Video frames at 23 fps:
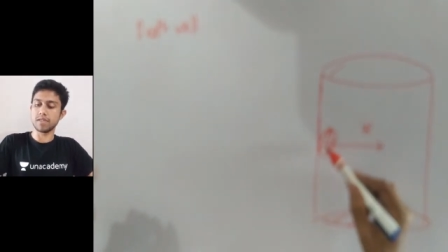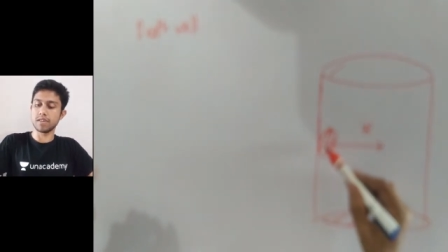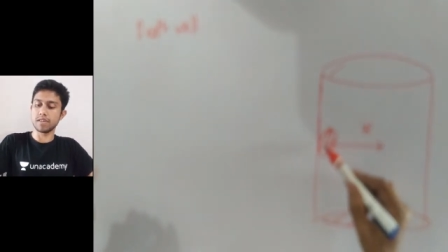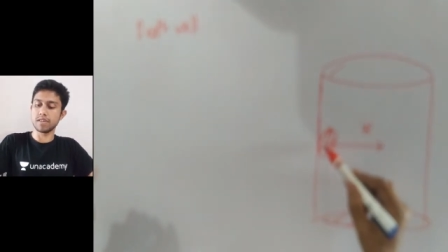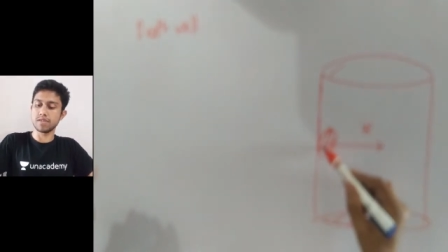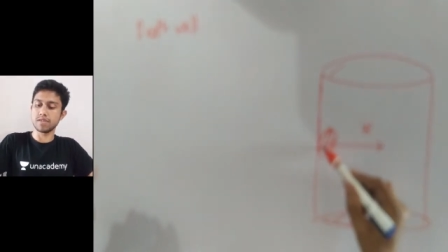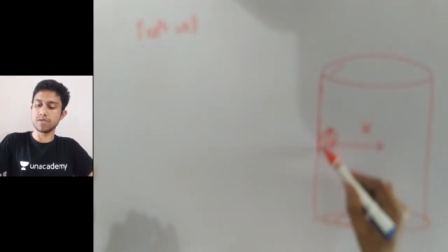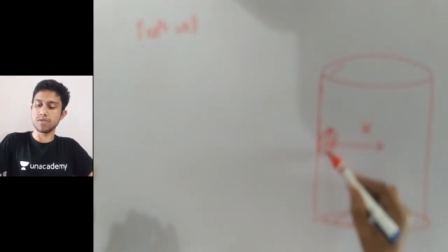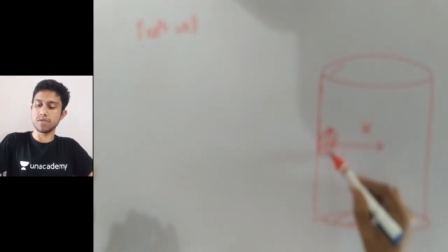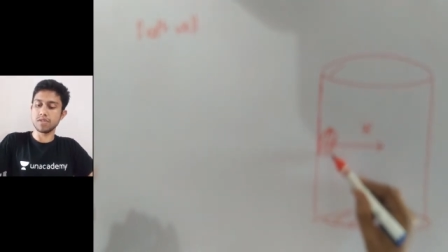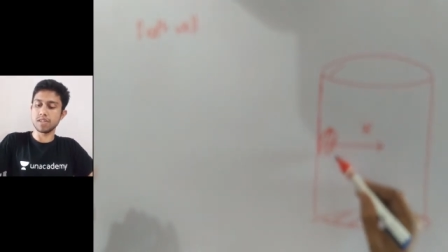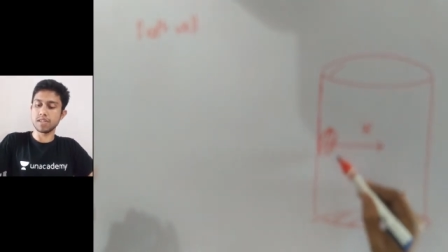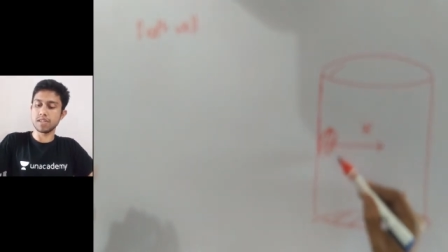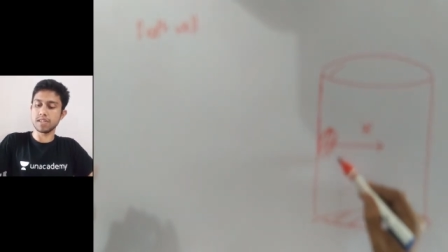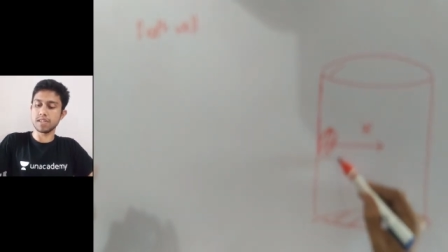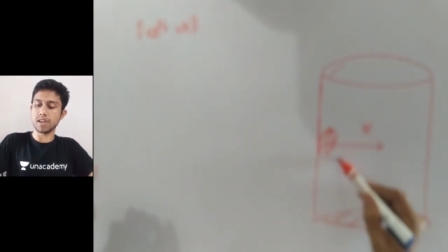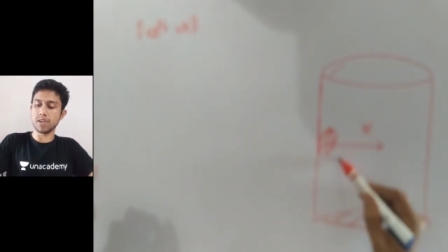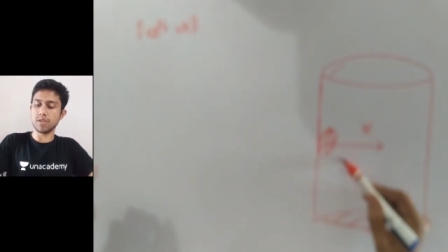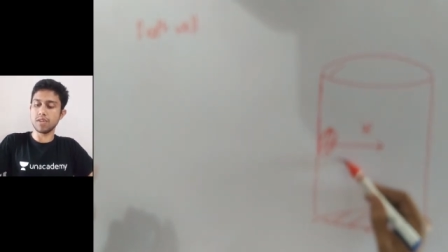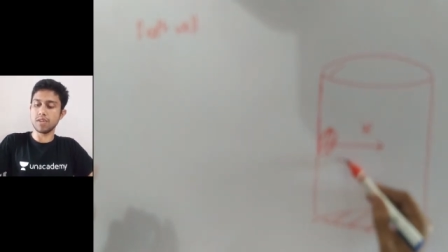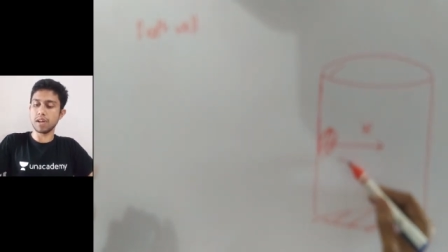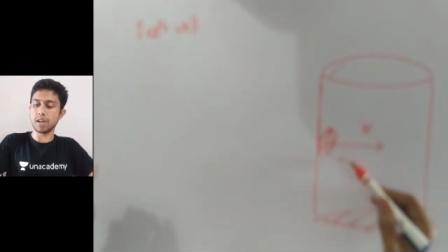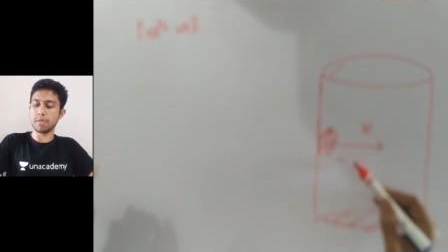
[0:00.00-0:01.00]
So the
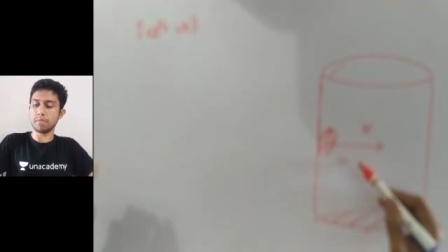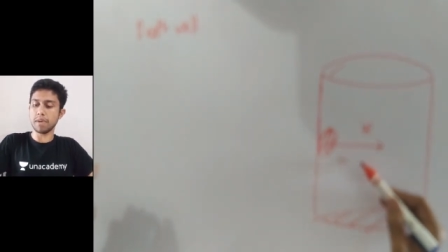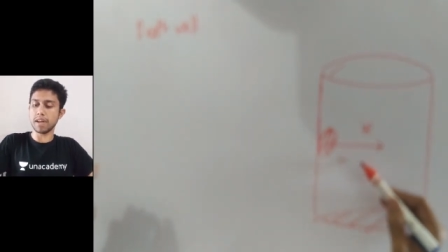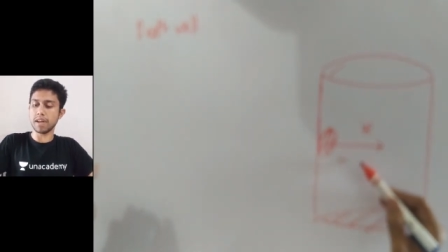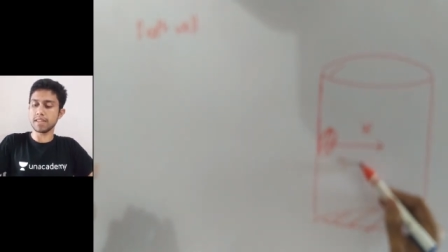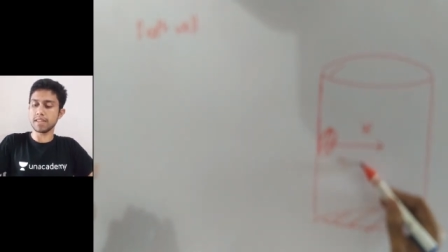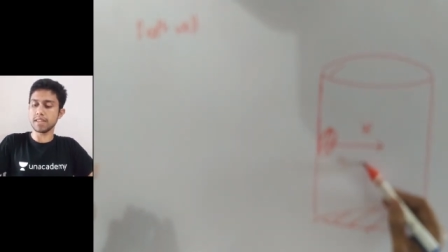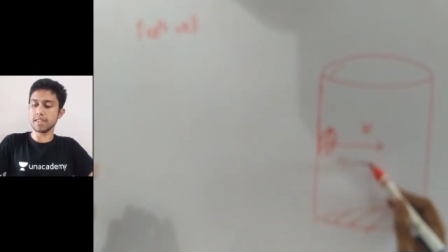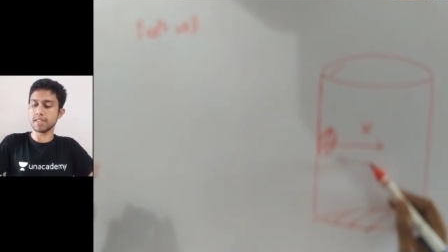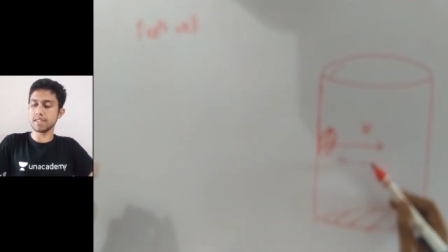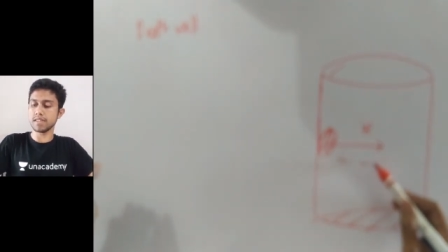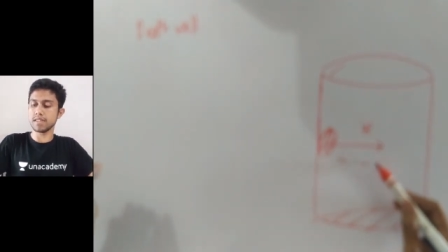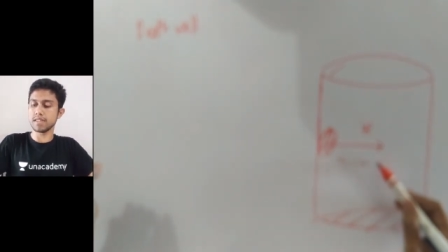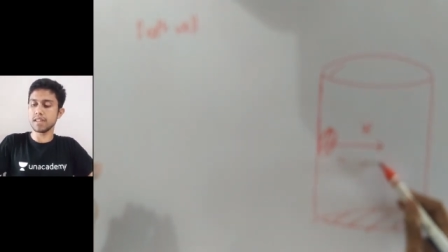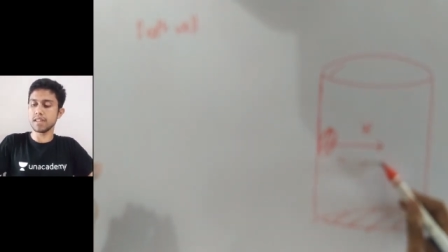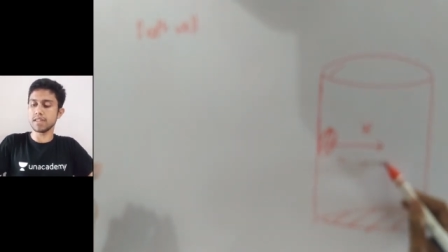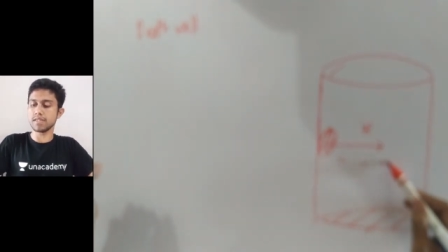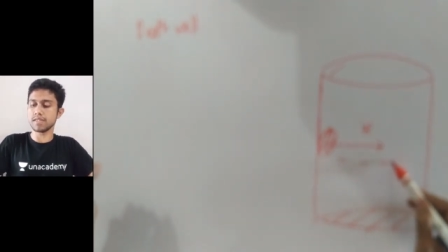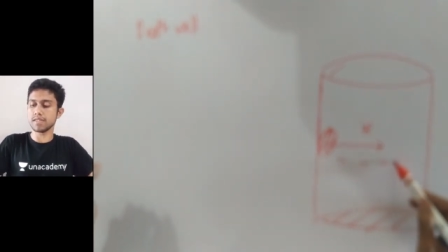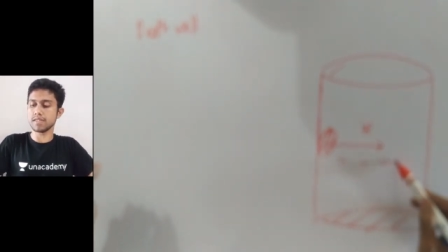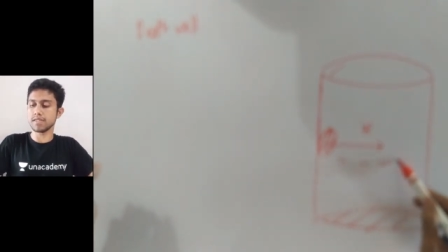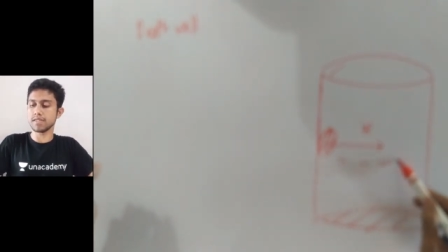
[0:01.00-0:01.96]
circular path is this.